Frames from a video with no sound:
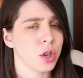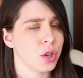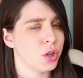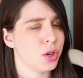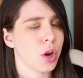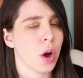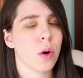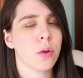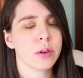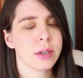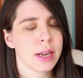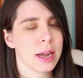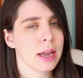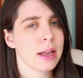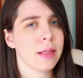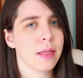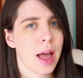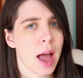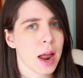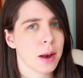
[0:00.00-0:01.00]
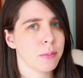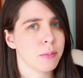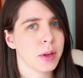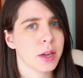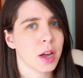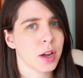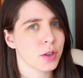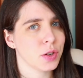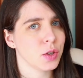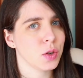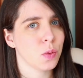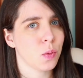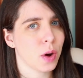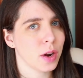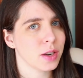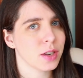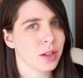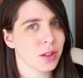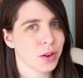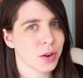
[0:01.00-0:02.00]
don't take Latin because you
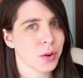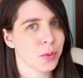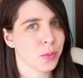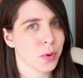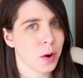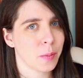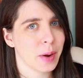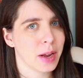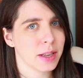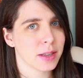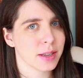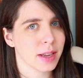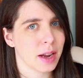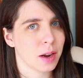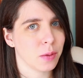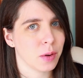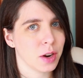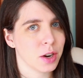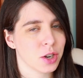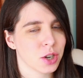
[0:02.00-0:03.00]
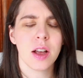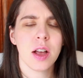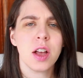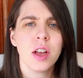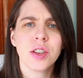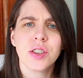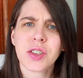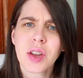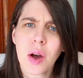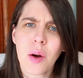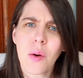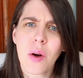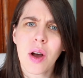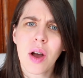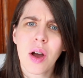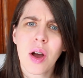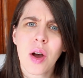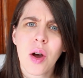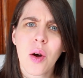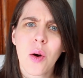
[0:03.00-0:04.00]
want to learn a Romance language. So
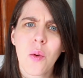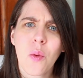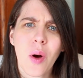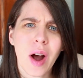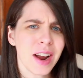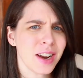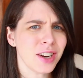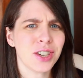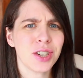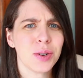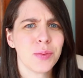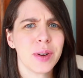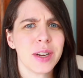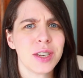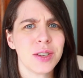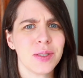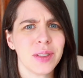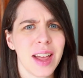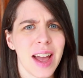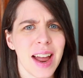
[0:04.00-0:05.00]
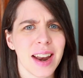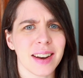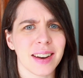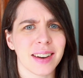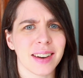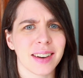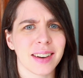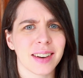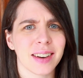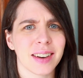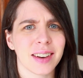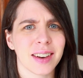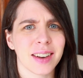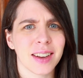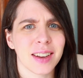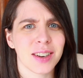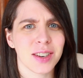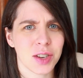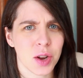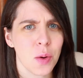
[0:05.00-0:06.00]
why should we do Latin?
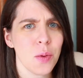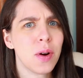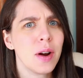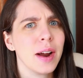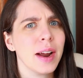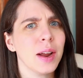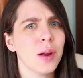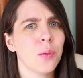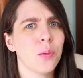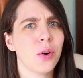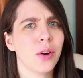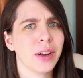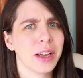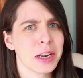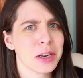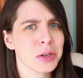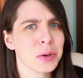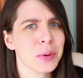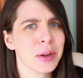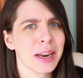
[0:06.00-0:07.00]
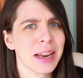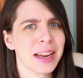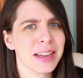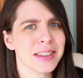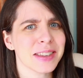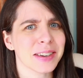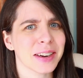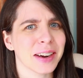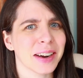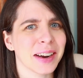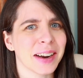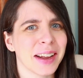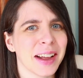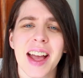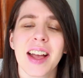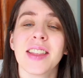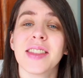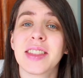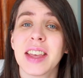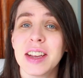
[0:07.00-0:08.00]
Don't worry, we'll get to an answer.
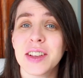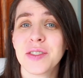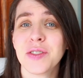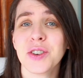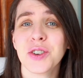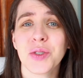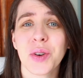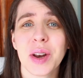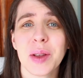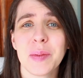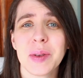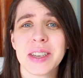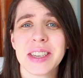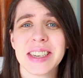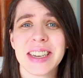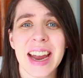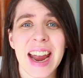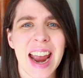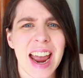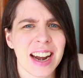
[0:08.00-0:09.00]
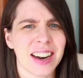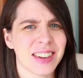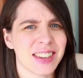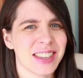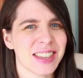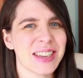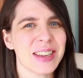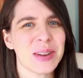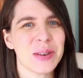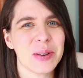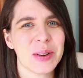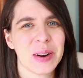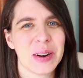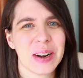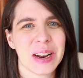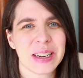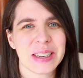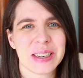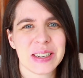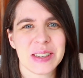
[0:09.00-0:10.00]
Thanks for joining me today, and I'll see you in our
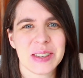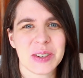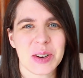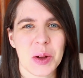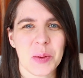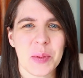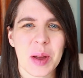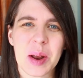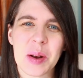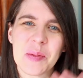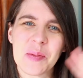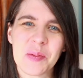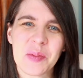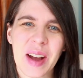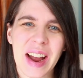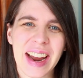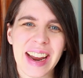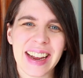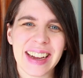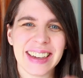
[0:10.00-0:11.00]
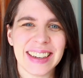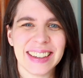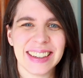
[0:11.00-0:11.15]
next installment. Bye.